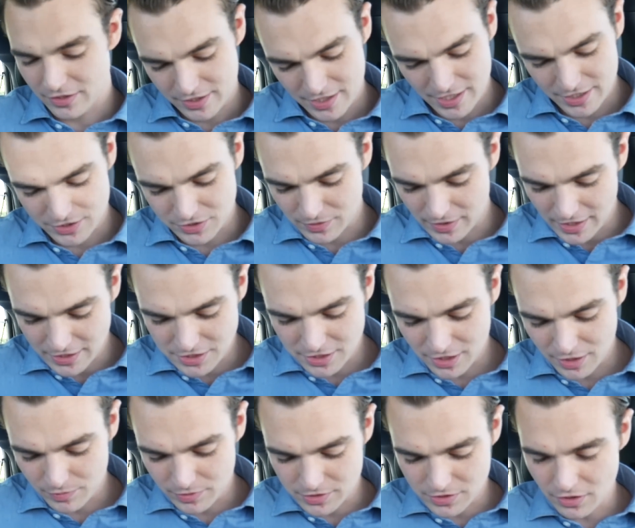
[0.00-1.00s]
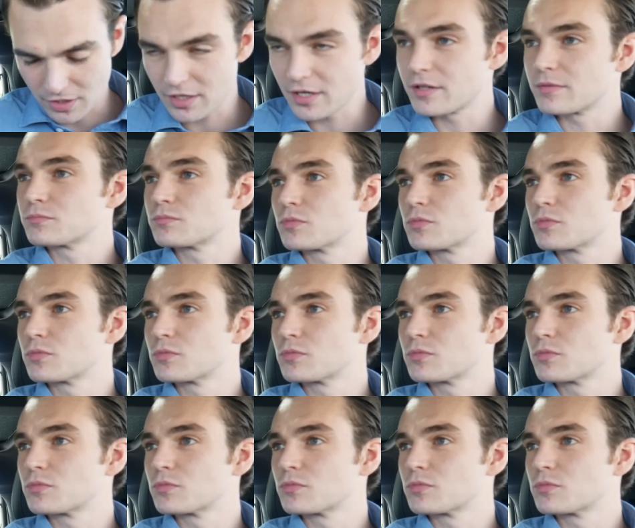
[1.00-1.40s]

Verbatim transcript: Okay, so H and M and Zara,